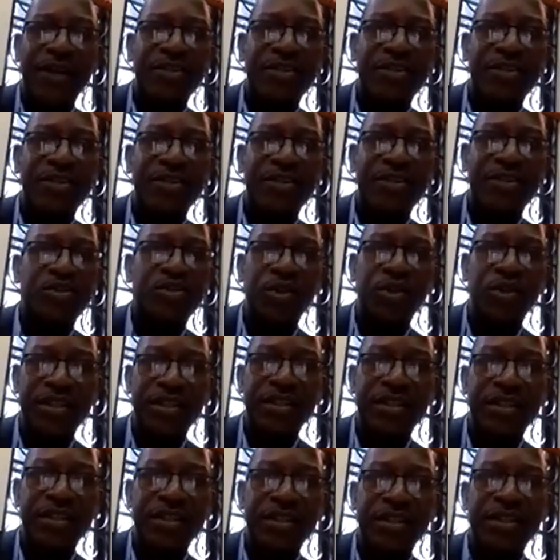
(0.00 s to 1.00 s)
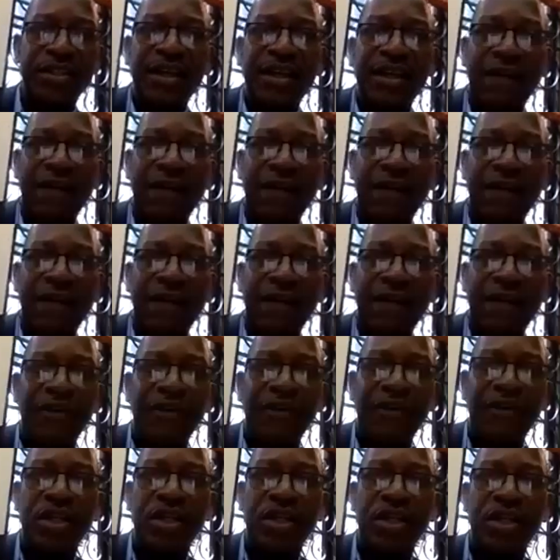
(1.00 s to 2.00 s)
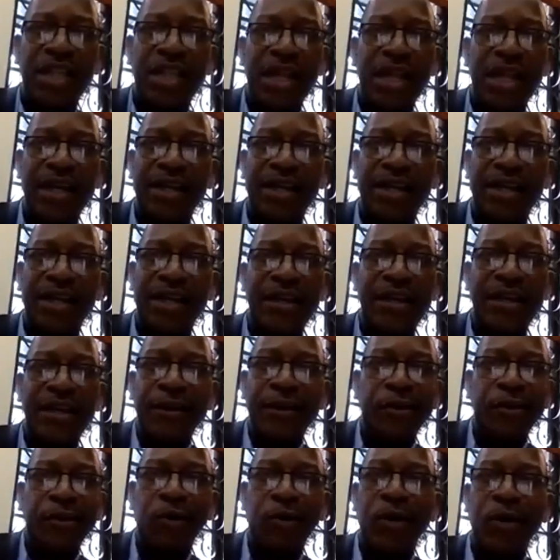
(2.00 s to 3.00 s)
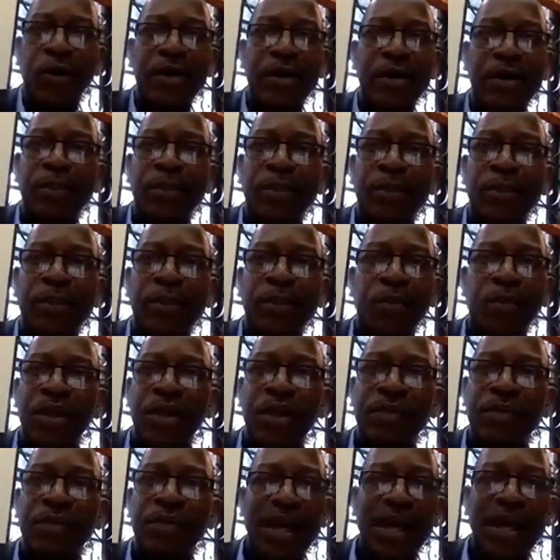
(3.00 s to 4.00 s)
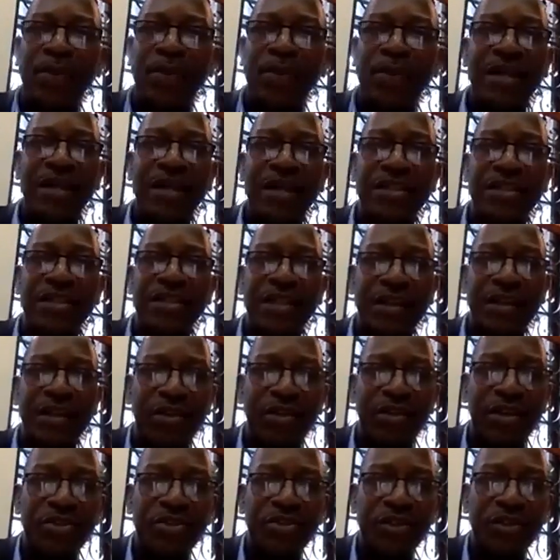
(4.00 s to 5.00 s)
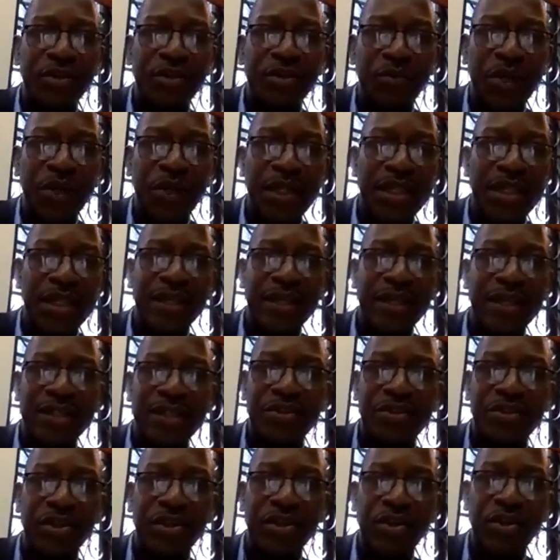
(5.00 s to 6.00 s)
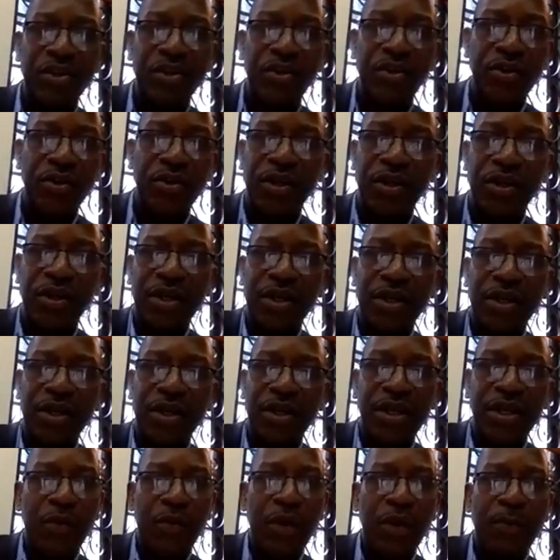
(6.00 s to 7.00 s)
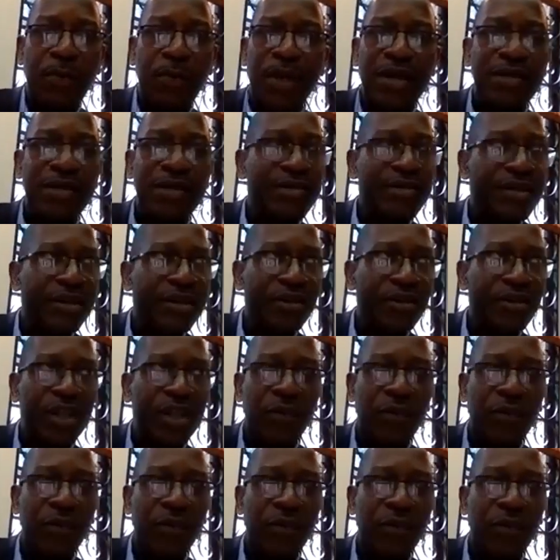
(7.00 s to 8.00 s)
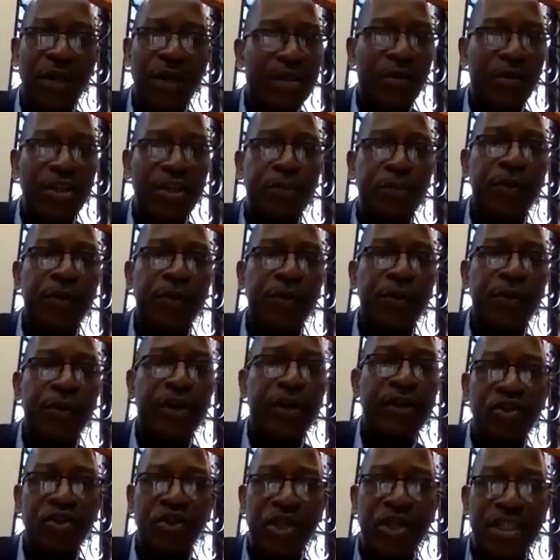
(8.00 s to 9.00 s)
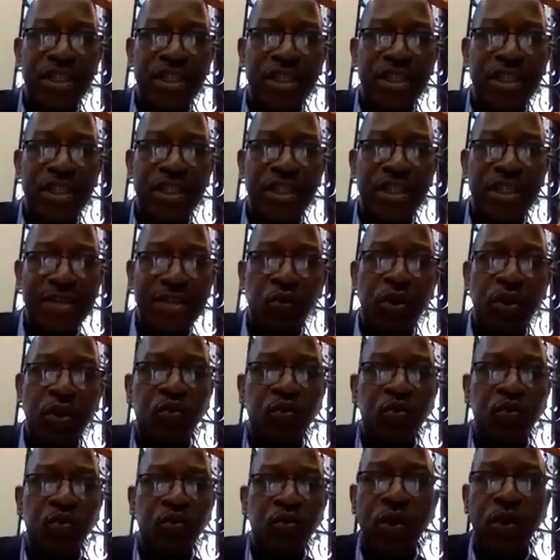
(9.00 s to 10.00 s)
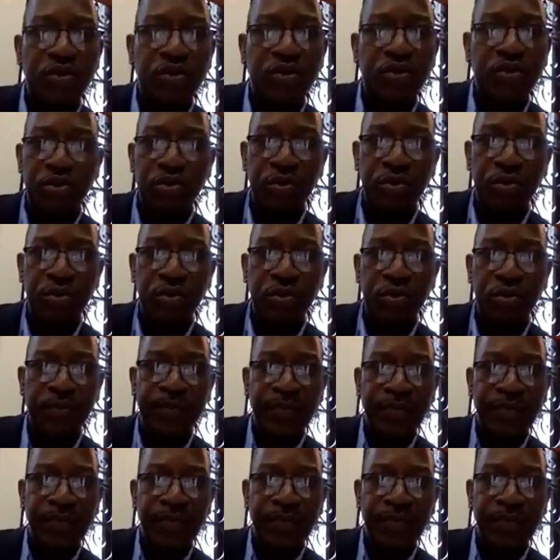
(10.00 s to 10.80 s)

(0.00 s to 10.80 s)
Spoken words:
I've heard stories. I've heard stories like, you know, when people in my parents' generation, when they studied law, they were being, you know, they were spoiled for choice as to what work to do,